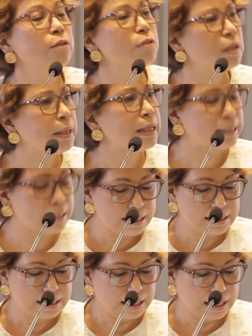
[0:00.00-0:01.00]
and to some
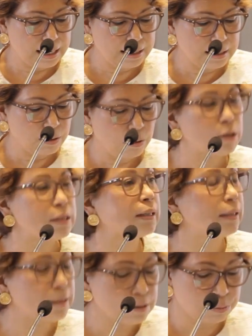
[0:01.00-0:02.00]
extent at the
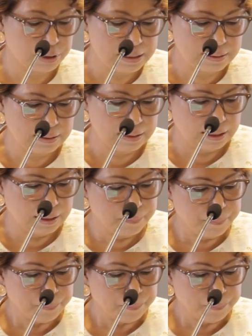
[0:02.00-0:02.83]
Oscars recently.